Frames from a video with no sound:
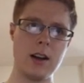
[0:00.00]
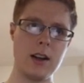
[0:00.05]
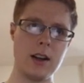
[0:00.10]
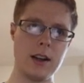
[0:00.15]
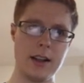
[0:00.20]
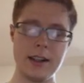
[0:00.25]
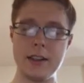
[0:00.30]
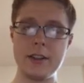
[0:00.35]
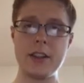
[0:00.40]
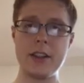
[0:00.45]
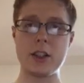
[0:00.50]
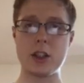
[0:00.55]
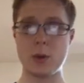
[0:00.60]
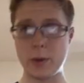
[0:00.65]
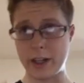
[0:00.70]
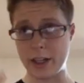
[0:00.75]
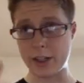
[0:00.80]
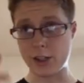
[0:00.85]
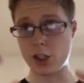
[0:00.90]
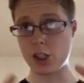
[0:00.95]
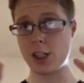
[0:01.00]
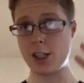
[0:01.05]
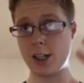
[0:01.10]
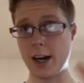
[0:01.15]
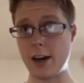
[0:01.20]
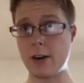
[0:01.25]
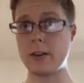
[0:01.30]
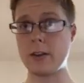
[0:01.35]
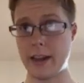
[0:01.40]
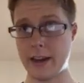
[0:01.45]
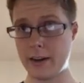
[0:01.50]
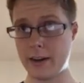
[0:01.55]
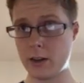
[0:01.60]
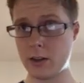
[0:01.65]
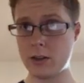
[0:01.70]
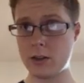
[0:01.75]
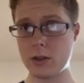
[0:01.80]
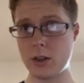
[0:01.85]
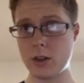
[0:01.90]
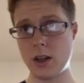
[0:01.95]
In addition, we can share
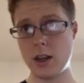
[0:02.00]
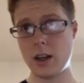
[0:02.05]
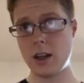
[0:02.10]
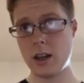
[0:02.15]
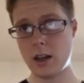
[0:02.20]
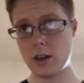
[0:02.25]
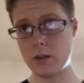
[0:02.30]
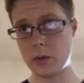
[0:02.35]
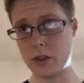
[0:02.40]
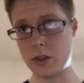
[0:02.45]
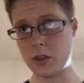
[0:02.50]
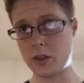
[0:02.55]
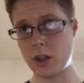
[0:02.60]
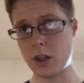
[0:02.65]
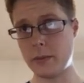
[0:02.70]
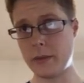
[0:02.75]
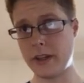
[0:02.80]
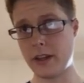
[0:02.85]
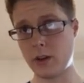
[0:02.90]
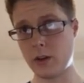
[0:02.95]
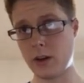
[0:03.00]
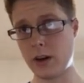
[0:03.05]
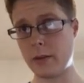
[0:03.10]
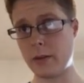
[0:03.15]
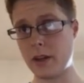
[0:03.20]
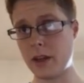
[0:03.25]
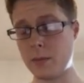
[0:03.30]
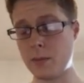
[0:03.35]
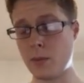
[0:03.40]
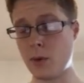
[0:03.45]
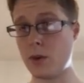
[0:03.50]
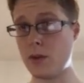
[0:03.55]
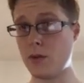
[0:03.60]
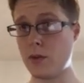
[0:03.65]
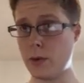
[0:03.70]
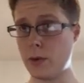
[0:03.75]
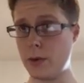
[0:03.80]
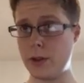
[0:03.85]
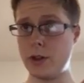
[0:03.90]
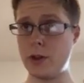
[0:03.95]
layers, which is going to be incredibly important
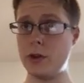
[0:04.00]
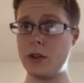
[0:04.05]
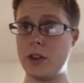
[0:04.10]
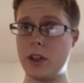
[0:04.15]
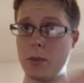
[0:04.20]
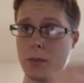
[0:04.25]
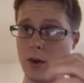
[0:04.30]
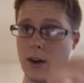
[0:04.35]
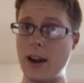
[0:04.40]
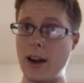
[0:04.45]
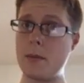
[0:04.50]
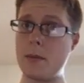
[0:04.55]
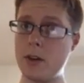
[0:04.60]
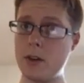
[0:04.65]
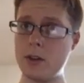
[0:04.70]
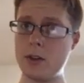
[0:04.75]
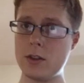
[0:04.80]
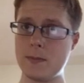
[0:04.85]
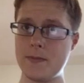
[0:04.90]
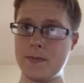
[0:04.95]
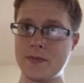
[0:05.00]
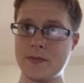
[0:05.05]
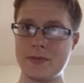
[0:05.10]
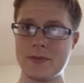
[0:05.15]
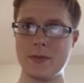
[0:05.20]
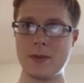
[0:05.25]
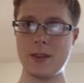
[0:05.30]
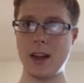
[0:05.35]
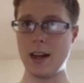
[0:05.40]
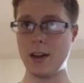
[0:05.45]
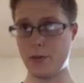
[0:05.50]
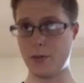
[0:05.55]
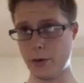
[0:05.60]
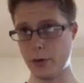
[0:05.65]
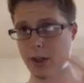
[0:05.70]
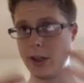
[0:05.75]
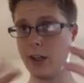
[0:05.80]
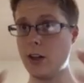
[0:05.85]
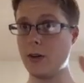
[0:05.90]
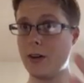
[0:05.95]
for reducing parameters. And if you're
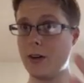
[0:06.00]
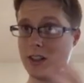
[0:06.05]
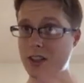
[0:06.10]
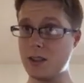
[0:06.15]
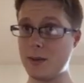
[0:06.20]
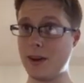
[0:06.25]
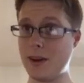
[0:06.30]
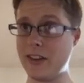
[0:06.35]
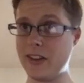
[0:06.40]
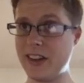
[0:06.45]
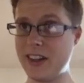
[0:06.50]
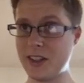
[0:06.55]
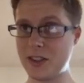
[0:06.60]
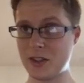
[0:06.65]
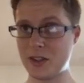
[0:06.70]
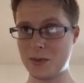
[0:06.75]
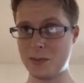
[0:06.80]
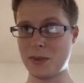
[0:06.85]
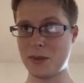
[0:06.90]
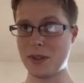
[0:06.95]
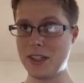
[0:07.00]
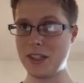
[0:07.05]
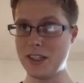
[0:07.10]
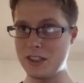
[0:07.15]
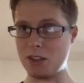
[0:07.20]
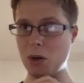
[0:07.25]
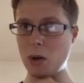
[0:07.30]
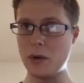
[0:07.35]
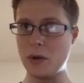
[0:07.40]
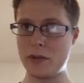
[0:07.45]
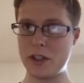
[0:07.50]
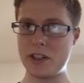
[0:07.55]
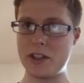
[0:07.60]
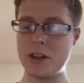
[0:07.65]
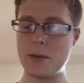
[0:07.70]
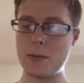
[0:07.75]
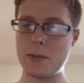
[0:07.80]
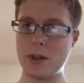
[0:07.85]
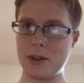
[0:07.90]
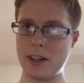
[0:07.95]
curious about this, please go over to
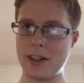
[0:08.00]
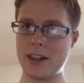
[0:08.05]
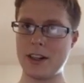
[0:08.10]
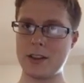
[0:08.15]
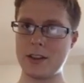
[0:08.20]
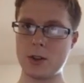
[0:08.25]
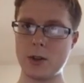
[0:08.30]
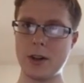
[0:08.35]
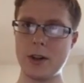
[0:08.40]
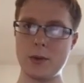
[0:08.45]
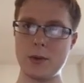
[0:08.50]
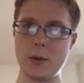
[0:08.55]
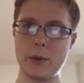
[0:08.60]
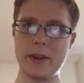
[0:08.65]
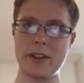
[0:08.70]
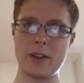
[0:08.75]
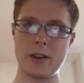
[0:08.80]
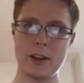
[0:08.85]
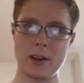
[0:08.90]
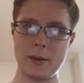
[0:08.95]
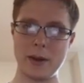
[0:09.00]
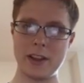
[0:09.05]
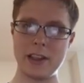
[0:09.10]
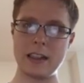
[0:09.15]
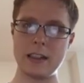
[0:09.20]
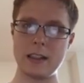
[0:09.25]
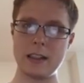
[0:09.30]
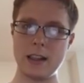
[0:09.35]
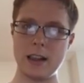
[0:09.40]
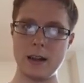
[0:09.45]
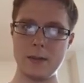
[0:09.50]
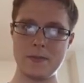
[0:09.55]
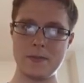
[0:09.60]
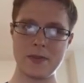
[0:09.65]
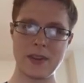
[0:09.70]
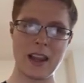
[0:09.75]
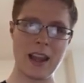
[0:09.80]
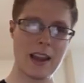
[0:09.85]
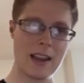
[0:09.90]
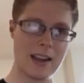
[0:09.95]
deep learning history. We'll be talking about that a lot.
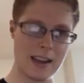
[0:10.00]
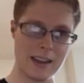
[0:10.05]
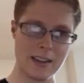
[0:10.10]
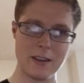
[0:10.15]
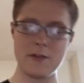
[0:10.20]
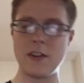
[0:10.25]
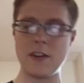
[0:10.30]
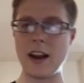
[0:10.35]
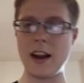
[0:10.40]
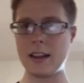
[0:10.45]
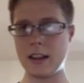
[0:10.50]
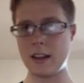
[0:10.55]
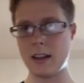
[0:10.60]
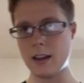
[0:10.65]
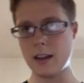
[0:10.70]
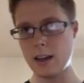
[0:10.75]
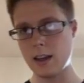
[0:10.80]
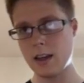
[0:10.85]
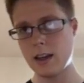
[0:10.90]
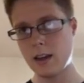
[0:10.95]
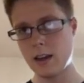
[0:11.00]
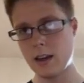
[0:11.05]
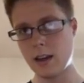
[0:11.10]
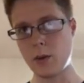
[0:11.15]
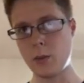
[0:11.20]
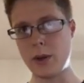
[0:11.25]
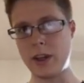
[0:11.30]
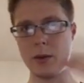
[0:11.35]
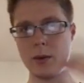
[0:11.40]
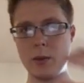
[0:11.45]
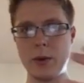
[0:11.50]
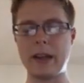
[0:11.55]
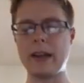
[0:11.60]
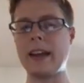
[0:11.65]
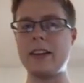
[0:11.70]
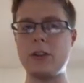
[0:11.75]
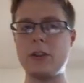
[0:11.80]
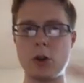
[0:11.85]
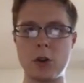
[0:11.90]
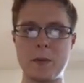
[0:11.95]
And then finally, we can
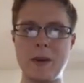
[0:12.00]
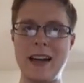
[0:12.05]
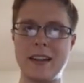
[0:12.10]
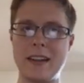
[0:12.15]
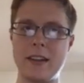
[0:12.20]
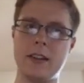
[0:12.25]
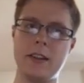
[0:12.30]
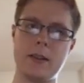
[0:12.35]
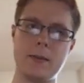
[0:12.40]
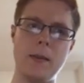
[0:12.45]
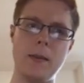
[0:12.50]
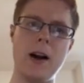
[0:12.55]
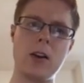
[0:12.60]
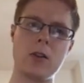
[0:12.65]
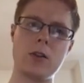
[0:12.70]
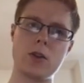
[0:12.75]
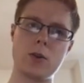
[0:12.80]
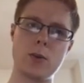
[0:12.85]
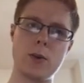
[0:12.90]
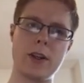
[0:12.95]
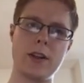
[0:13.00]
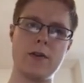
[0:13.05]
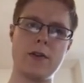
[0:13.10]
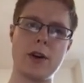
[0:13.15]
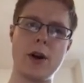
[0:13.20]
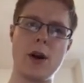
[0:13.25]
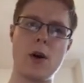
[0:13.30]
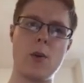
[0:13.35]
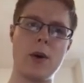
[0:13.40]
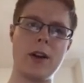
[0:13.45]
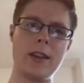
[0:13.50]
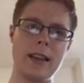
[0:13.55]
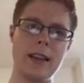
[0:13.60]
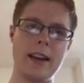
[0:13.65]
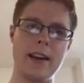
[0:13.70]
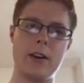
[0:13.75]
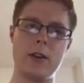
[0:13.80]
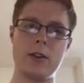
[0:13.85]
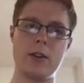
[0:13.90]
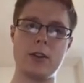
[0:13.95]
introspect these models. We can figure out what
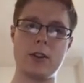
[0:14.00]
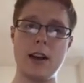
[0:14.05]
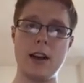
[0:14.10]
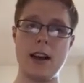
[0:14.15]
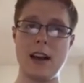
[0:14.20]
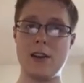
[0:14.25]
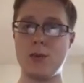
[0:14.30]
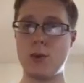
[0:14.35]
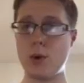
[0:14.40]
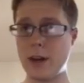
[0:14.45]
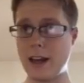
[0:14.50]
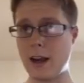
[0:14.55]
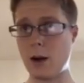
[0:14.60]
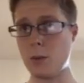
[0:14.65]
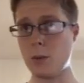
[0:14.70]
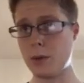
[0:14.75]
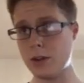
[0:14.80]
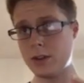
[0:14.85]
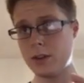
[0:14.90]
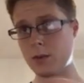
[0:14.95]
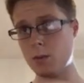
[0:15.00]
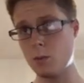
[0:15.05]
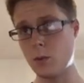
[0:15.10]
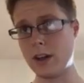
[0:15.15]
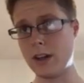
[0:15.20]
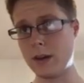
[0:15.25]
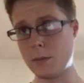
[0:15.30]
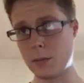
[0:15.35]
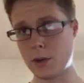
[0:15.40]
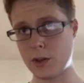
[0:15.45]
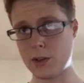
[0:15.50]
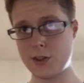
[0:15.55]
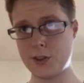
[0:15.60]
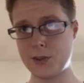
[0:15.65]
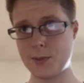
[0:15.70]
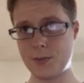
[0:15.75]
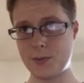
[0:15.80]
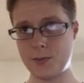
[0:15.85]
layers have what outputs and what inputs.